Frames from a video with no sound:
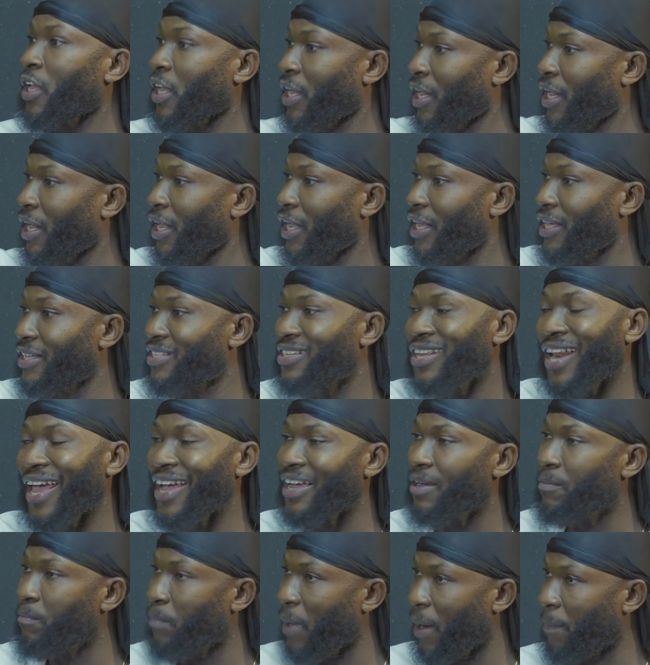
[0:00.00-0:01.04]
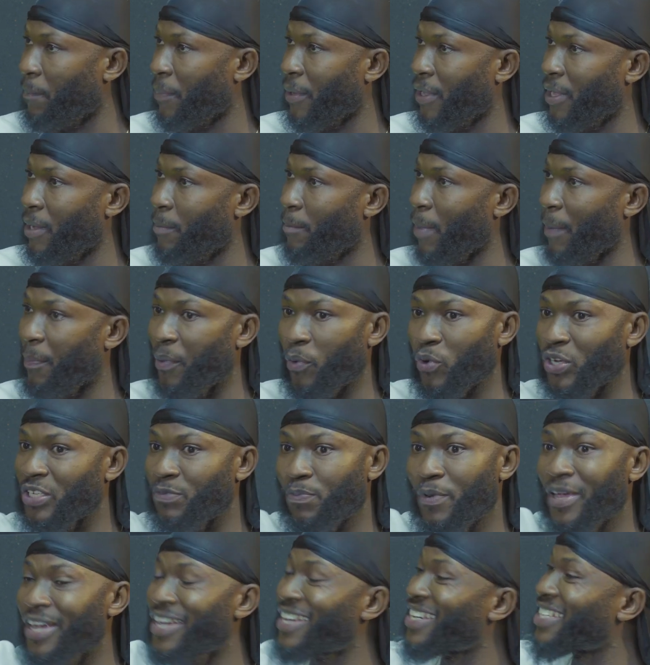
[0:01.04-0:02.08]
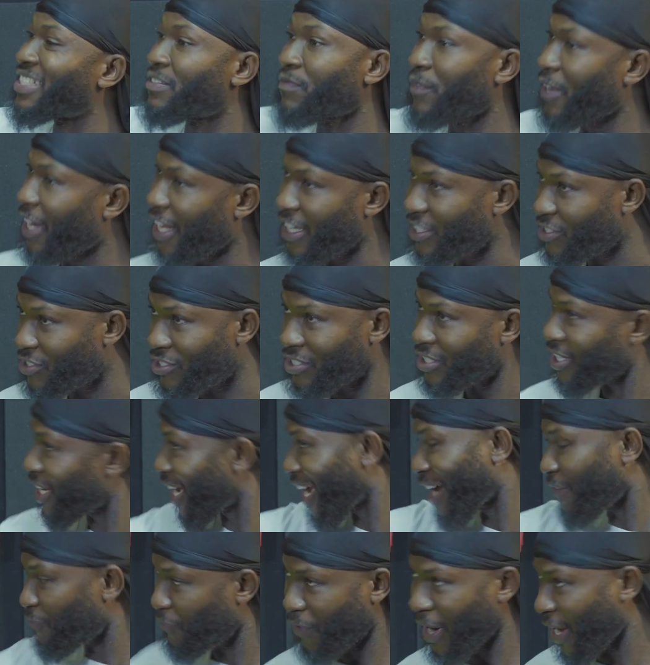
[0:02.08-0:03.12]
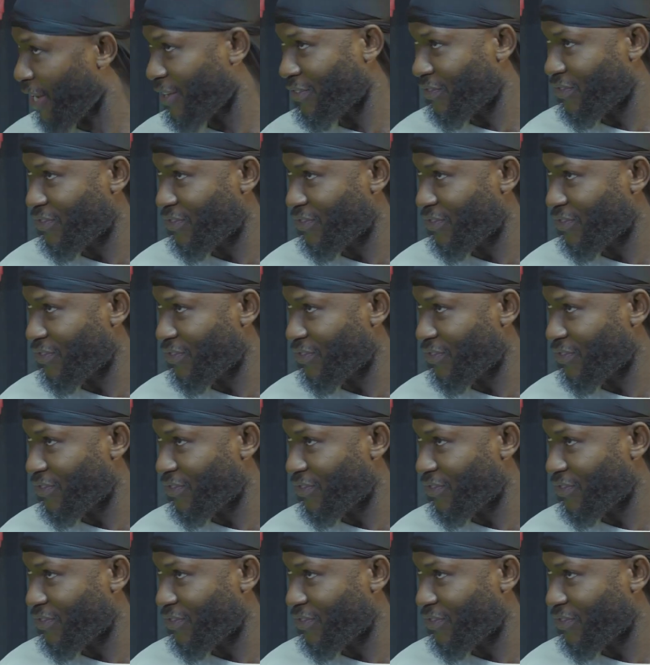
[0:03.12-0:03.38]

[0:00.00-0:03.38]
It's like Mbappe. Mbappe was playing in his village, France.